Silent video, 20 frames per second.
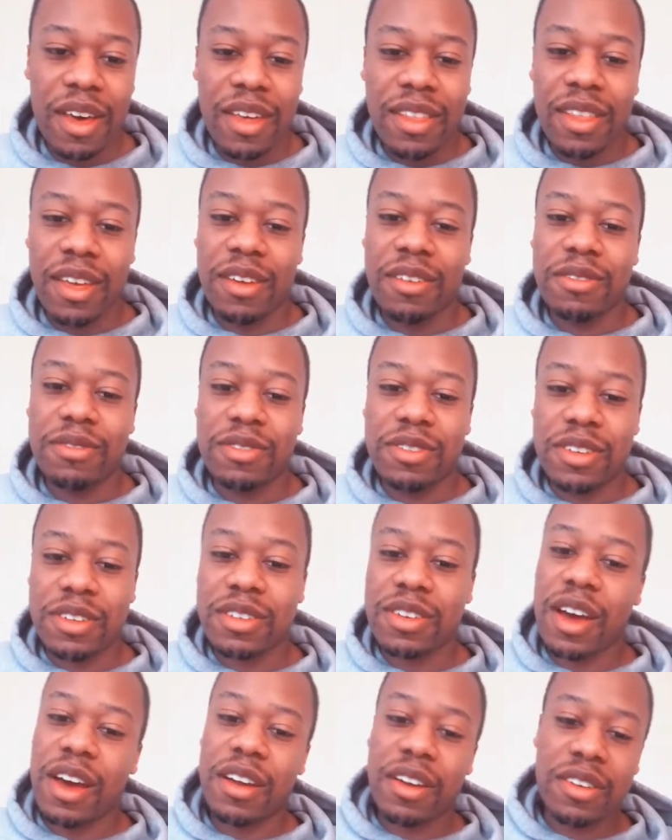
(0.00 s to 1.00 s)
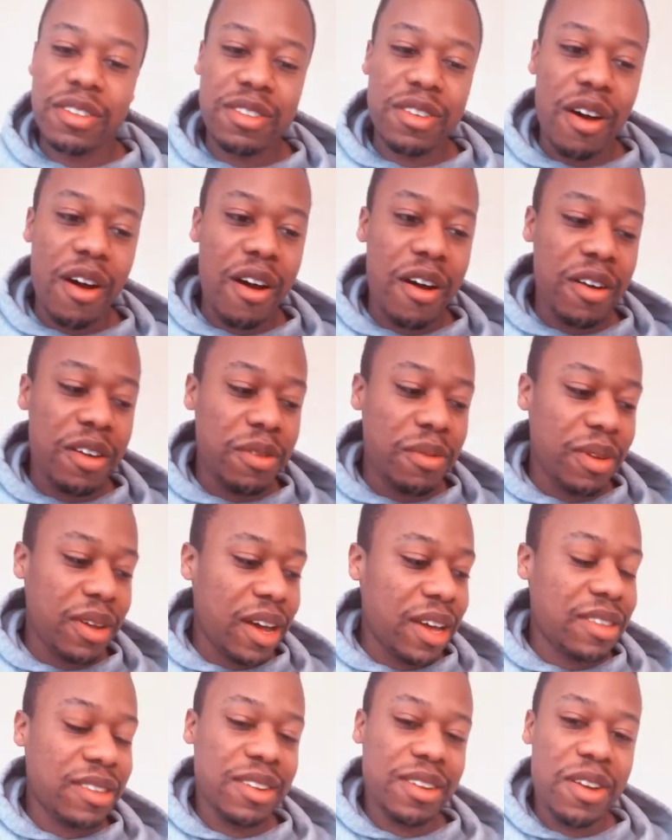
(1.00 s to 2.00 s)
that you just got a guitar and you would
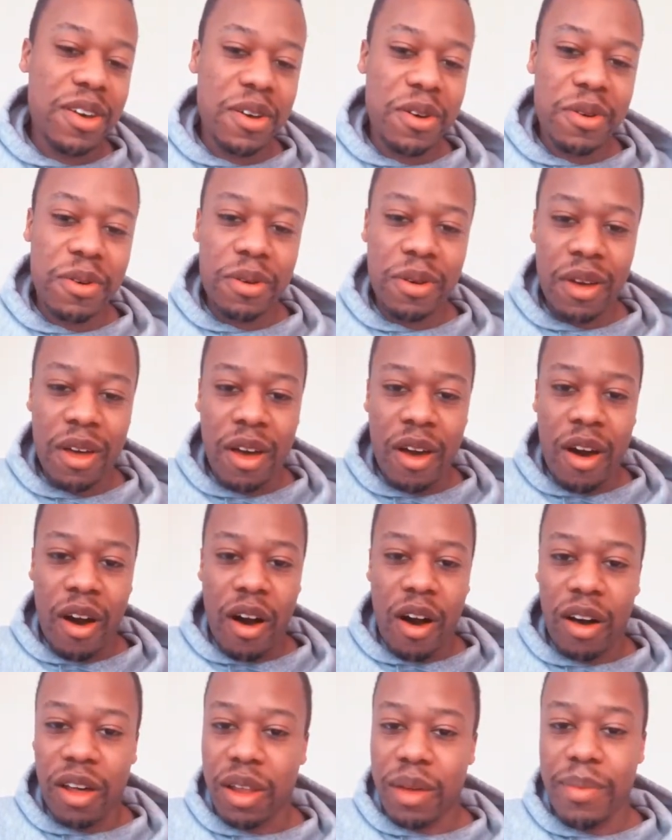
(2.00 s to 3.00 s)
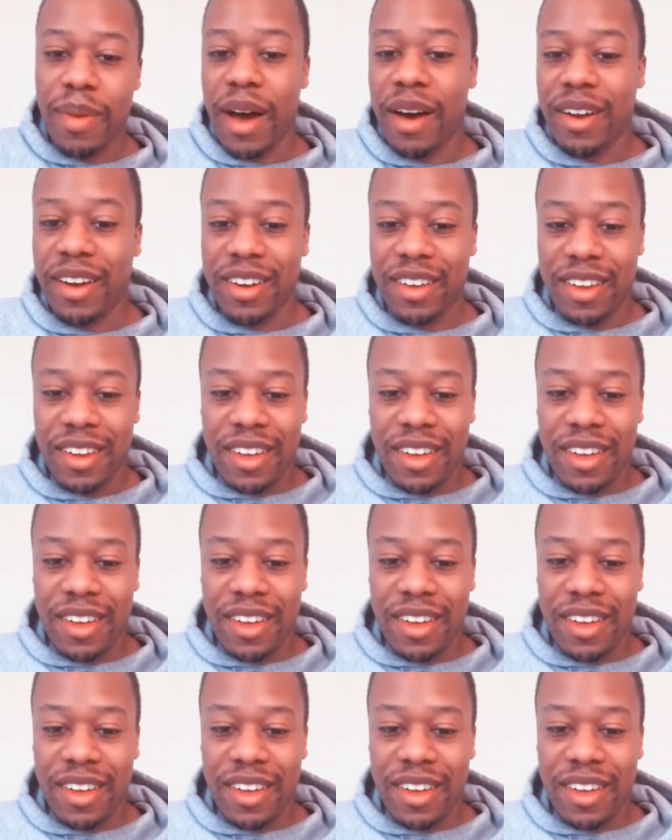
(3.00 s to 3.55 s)
like to know all about it.